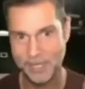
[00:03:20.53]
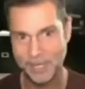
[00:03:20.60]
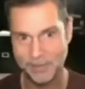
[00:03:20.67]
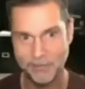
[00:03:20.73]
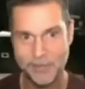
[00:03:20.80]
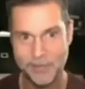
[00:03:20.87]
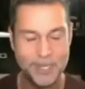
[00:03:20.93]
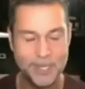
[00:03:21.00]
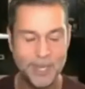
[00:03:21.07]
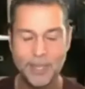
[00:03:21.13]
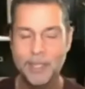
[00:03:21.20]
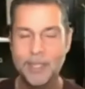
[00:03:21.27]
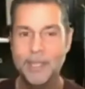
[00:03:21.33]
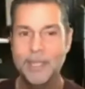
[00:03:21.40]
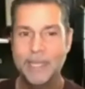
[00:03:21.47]
tick for
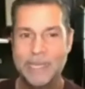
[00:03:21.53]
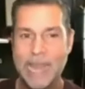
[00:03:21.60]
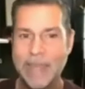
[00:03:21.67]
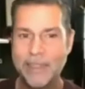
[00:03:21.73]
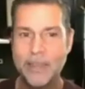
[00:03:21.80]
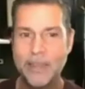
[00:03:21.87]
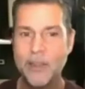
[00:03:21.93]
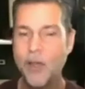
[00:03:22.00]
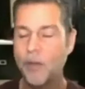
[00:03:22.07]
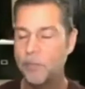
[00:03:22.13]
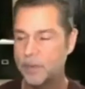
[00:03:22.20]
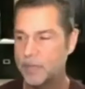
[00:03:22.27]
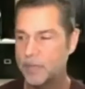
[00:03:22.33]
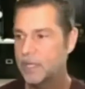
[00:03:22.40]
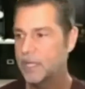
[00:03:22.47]
tick. Now they're not,
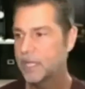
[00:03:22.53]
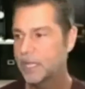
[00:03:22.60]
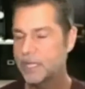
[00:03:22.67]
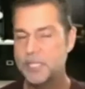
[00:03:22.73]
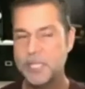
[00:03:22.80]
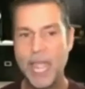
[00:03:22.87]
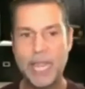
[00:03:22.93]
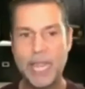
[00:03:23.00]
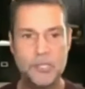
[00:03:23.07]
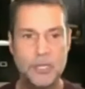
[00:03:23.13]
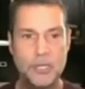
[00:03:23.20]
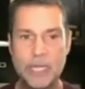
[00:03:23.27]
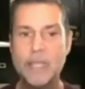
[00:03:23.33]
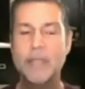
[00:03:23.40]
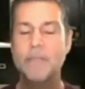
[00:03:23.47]
but
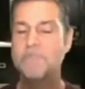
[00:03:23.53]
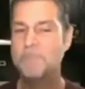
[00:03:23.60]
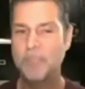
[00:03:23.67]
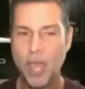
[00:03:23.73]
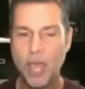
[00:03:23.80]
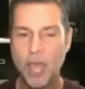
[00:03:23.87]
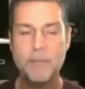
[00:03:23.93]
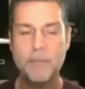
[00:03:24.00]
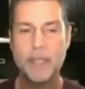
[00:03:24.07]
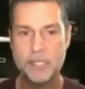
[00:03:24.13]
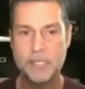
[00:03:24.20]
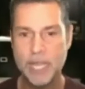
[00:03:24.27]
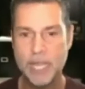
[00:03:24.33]
contextually kind of makes